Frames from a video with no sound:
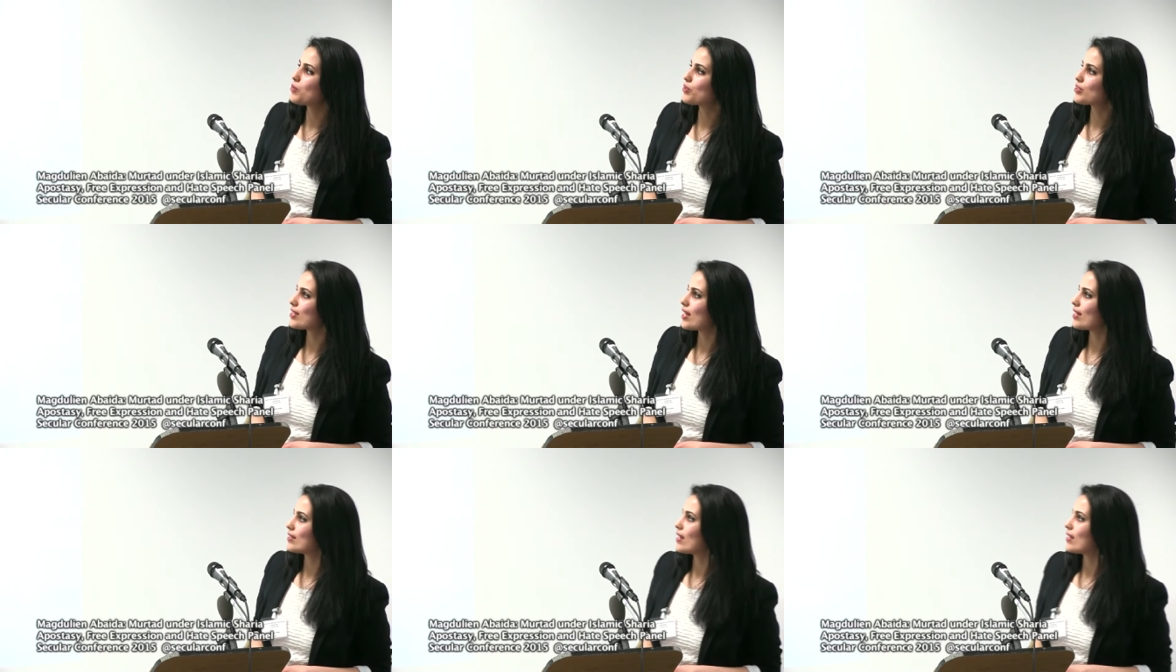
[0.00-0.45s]

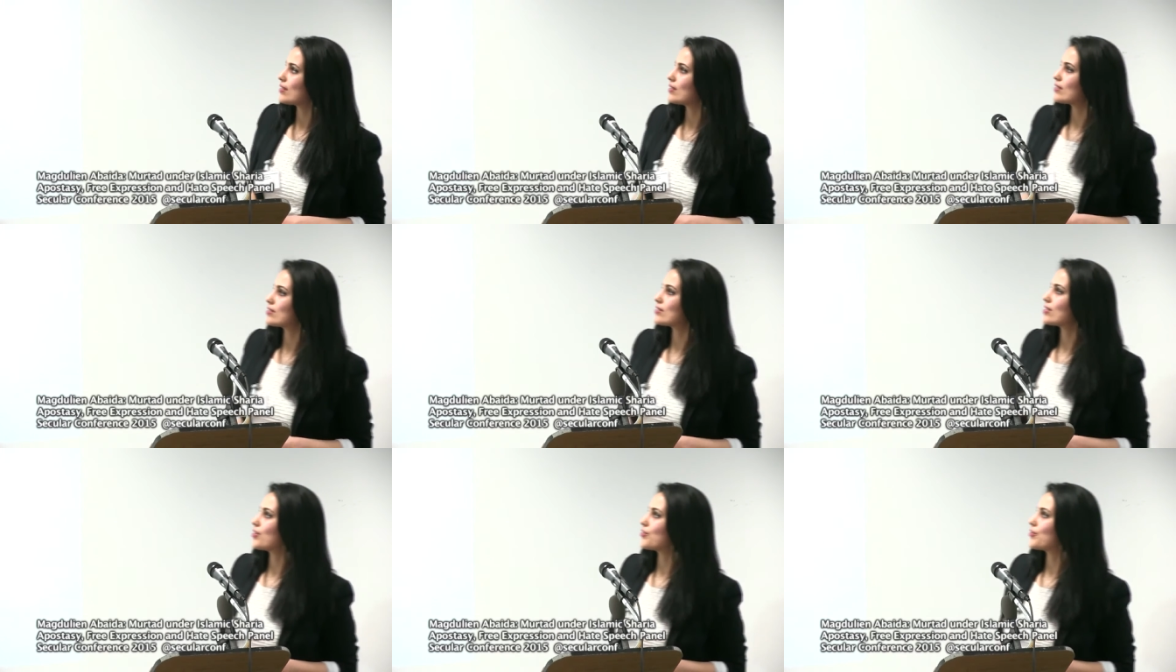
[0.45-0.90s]
Murtad
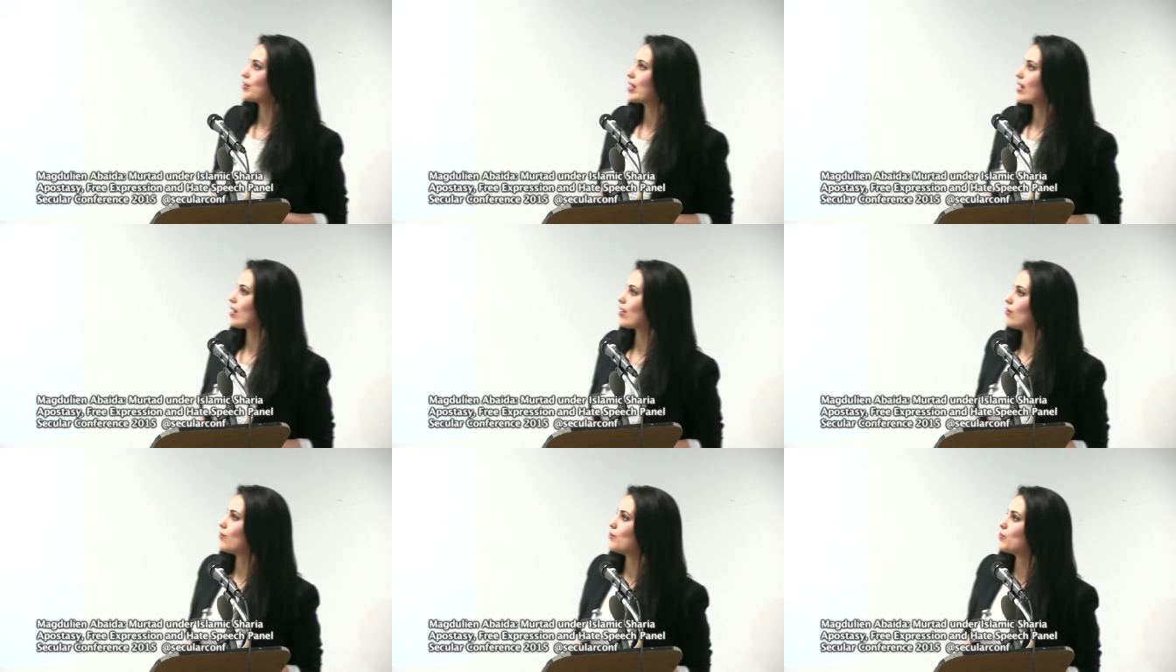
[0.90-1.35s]
under
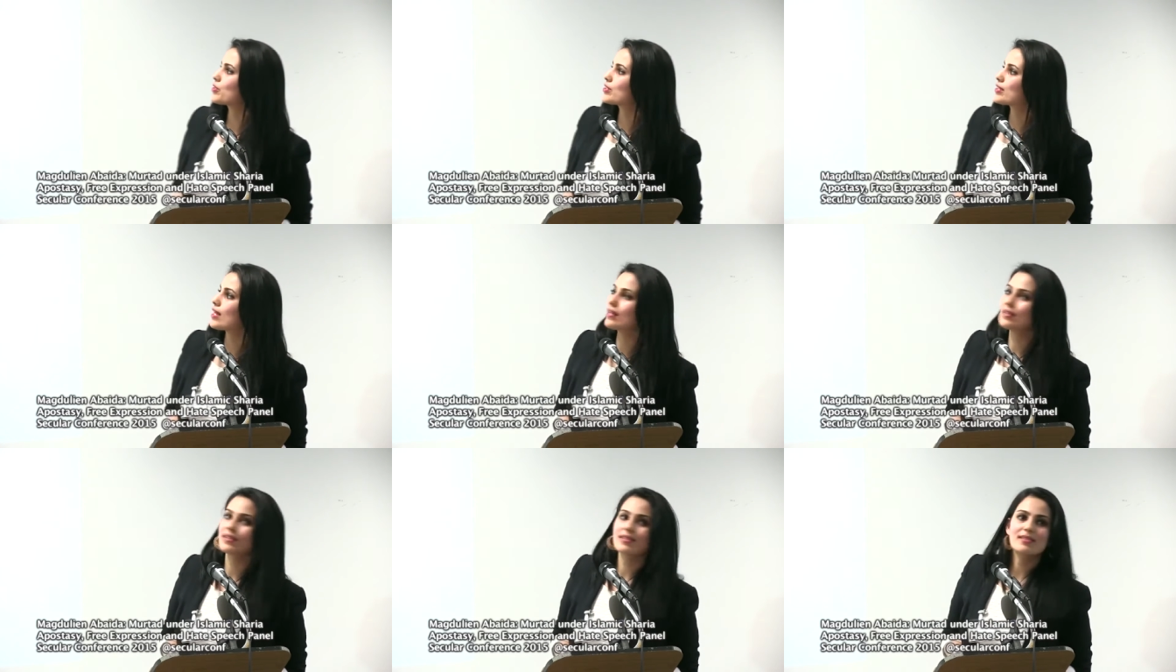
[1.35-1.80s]
Sharia law.
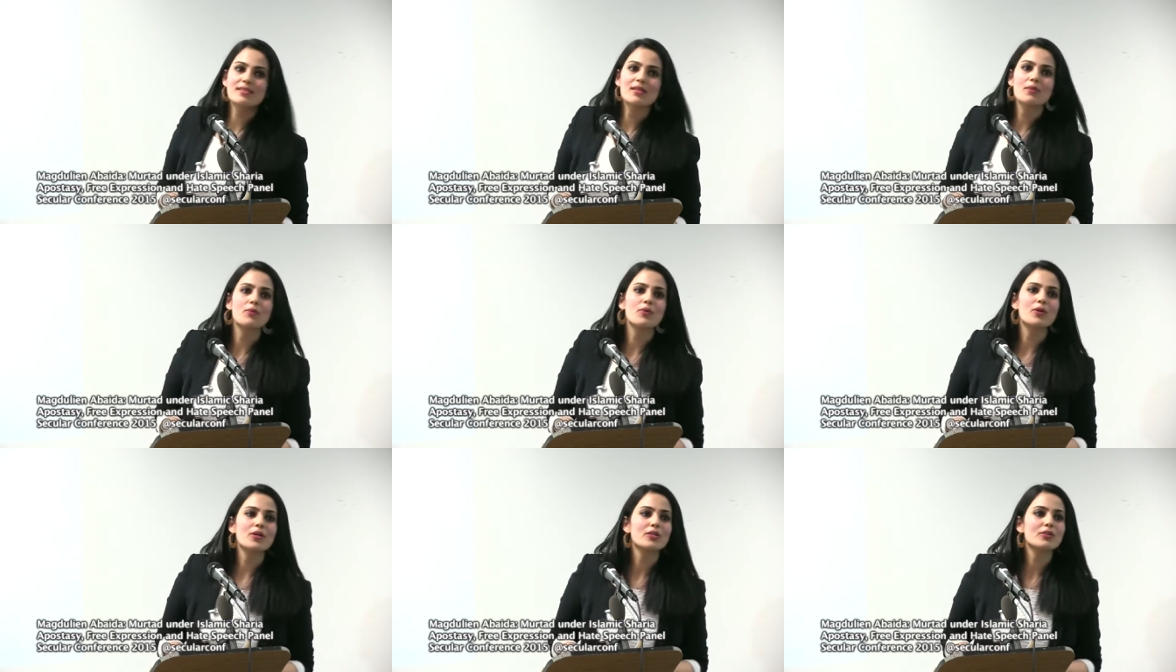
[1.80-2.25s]
Murtad is
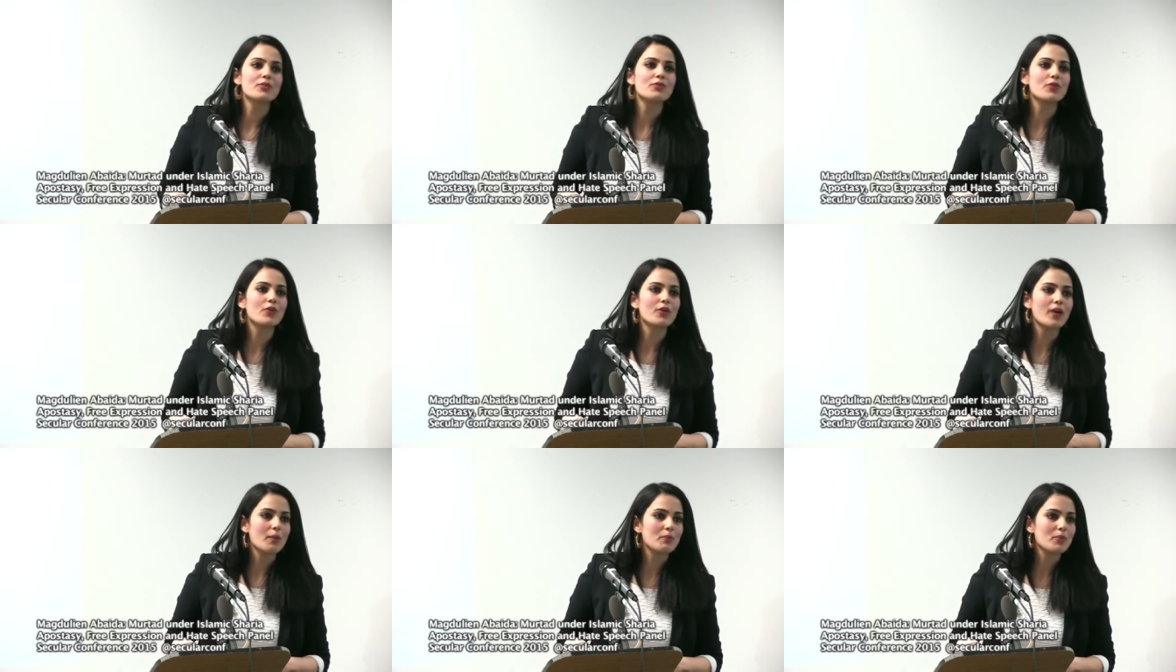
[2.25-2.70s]
the word
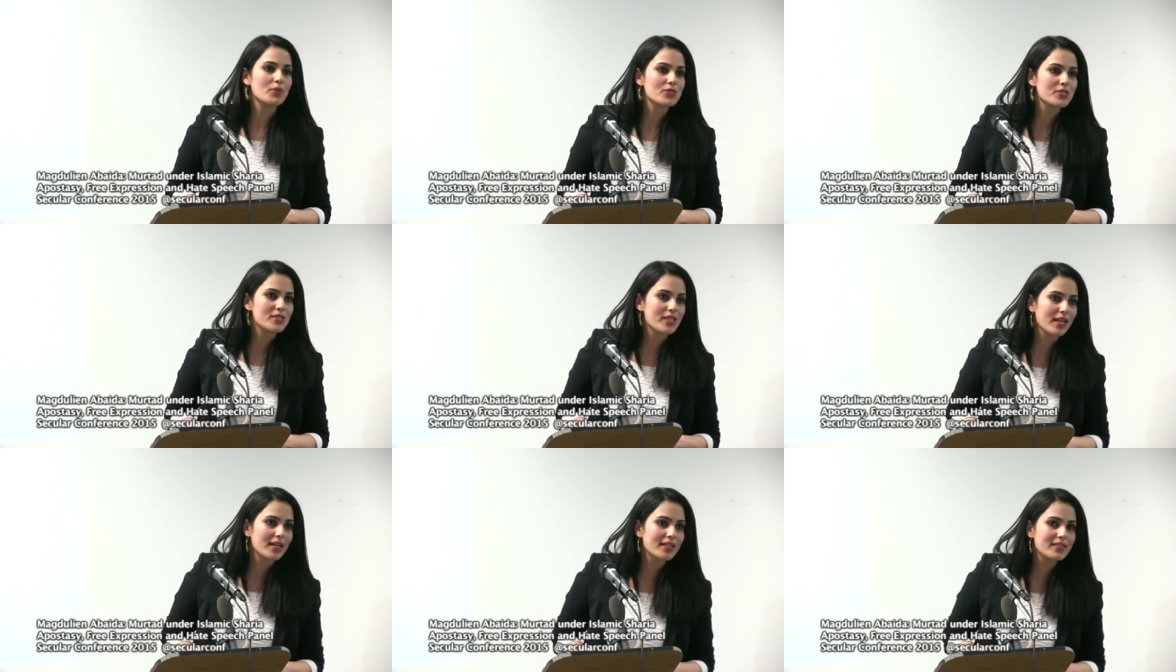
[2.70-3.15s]
for
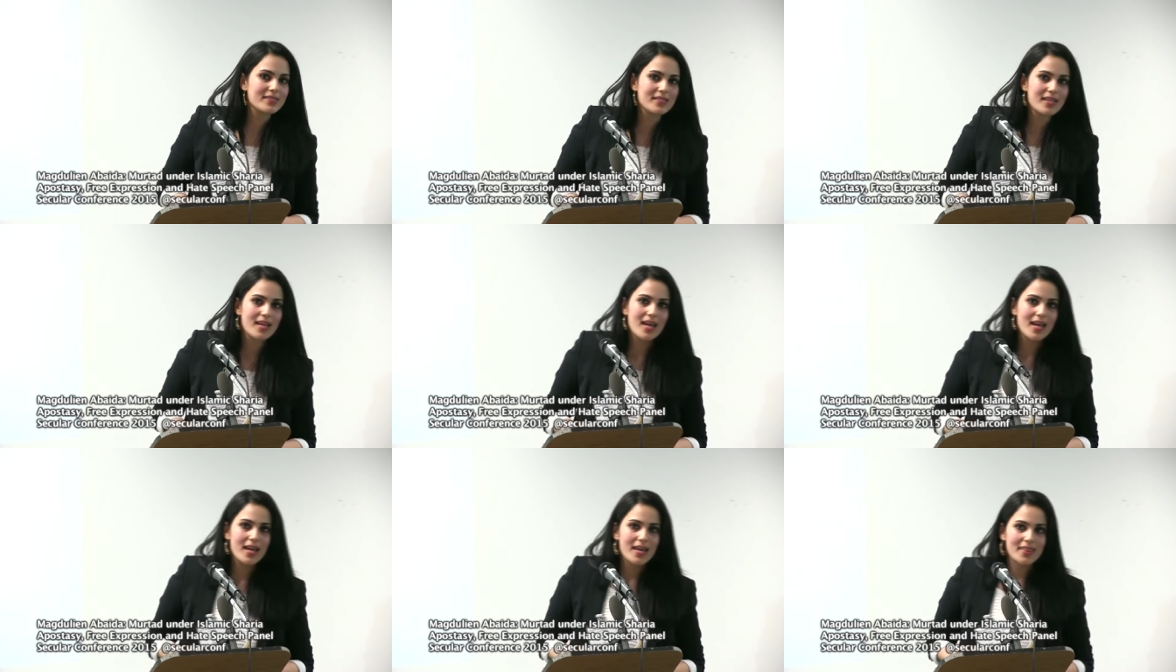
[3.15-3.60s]
apostate,
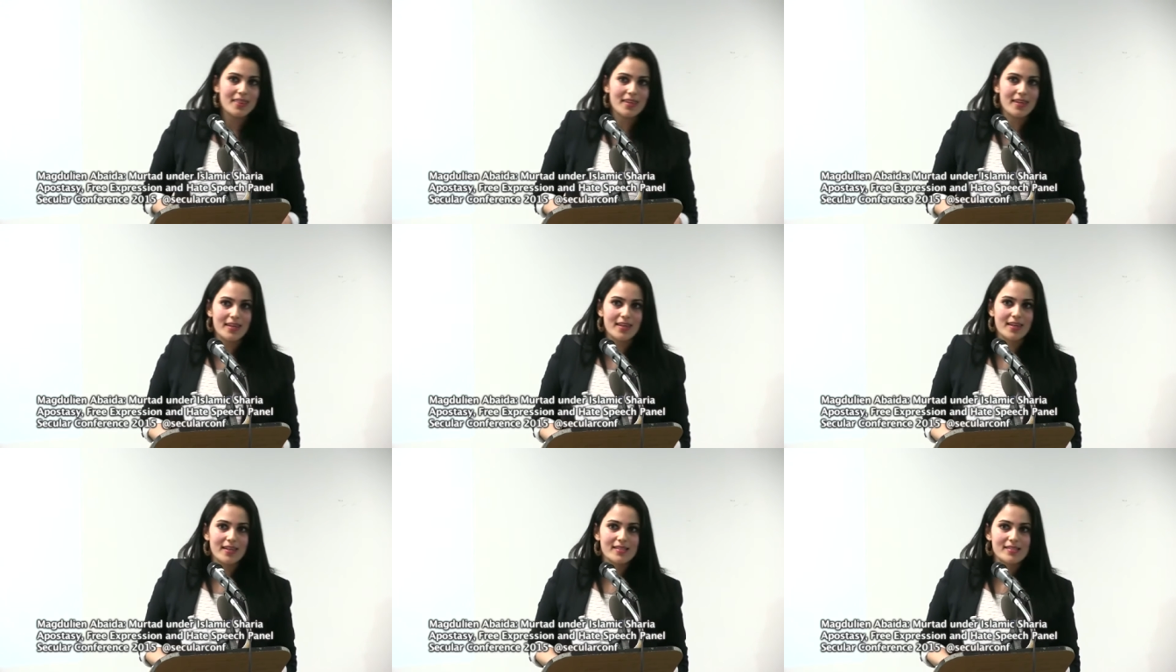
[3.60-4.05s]
the